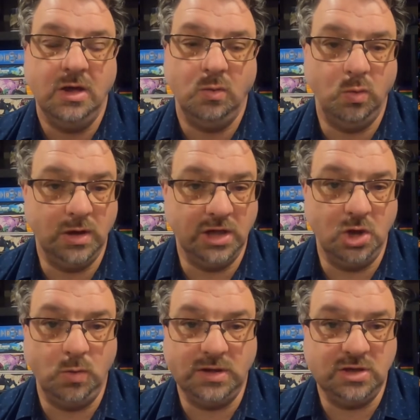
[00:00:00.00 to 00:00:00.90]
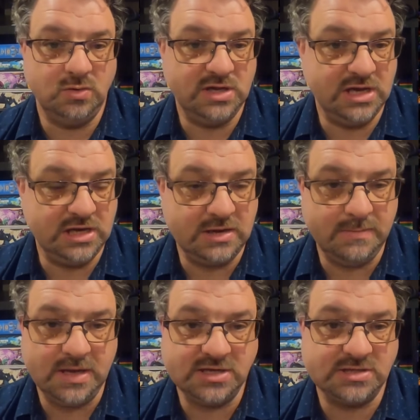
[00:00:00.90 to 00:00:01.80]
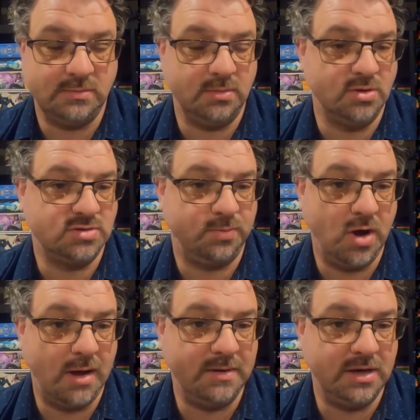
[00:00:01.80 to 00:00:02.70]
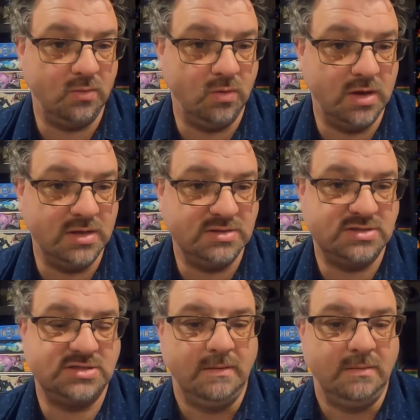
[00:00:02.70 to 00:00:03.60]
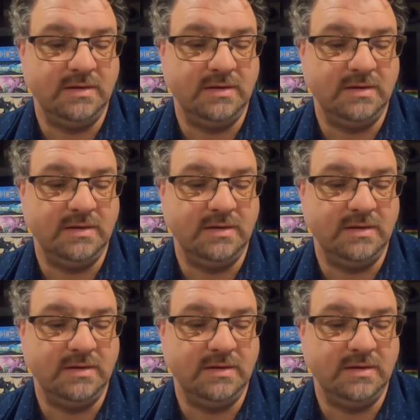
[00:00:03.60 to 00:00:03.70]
Willow and Houdini being some of the most prominent ones.